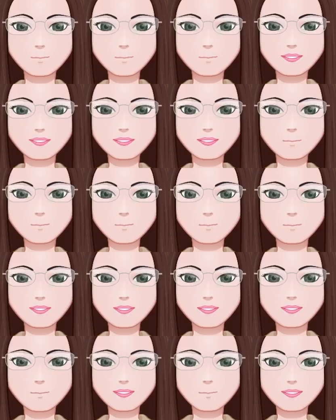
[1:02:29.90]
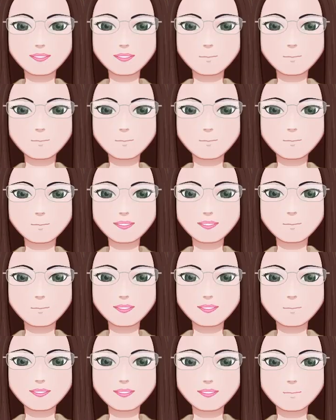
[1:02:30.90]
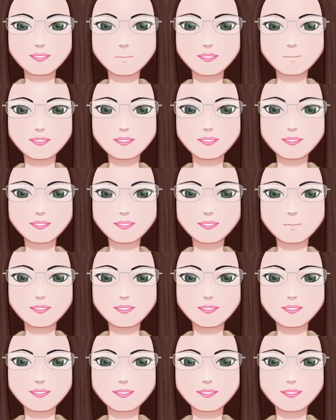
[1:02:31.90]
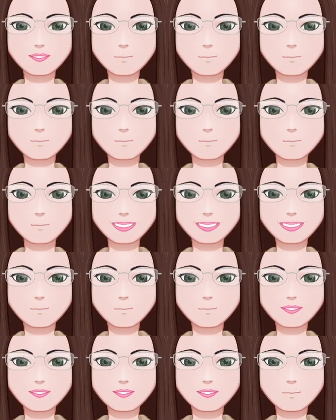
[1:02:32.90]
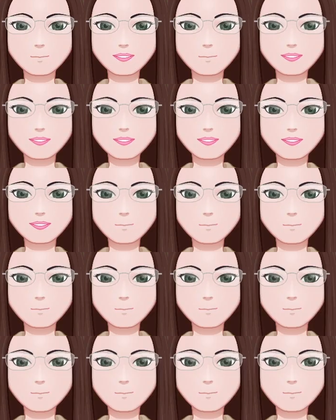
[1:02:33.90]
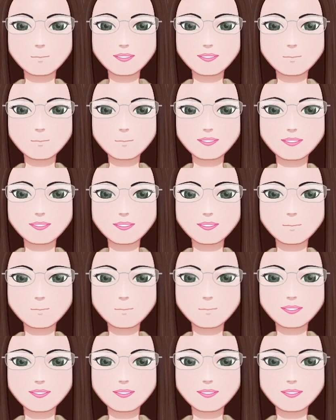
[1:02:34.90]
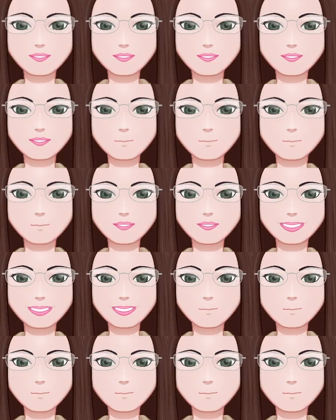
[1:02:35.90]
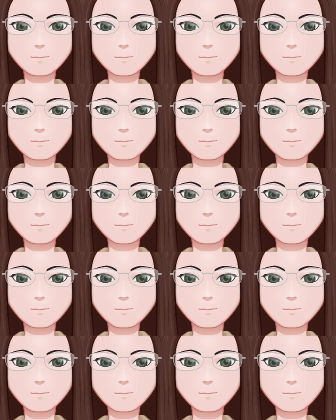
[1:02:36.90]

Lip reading: and counting and even putting in notation of add 1 pin equals how many you should have,